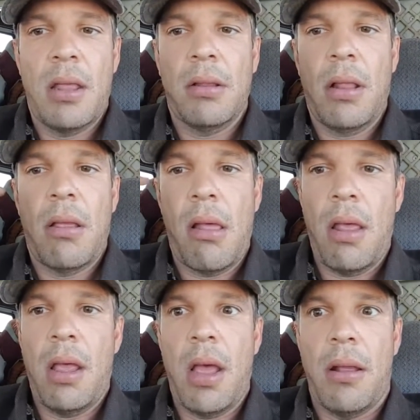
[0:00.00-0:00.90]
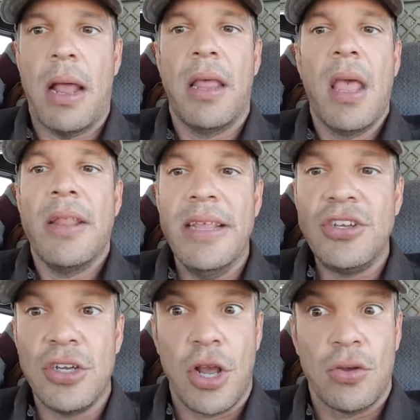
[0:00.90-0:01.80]
Uh, then
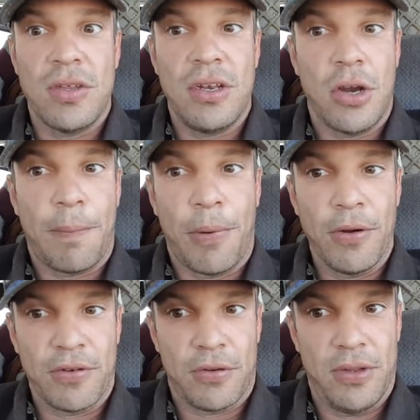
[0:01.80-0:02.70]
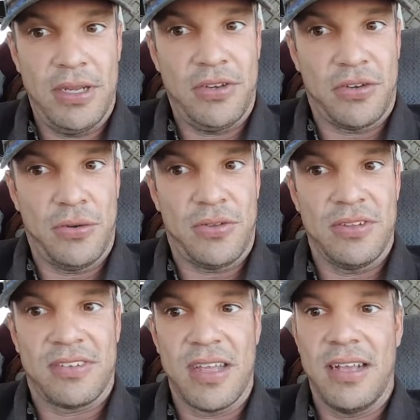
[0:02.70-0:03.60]
she goes into her personal issues
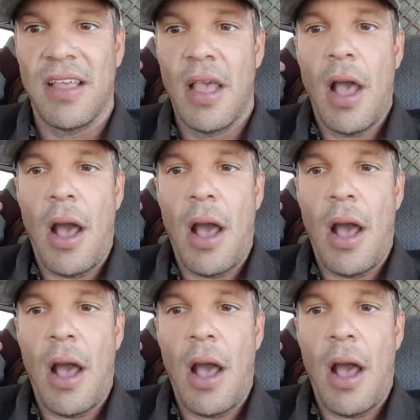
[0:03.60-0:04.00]
and says,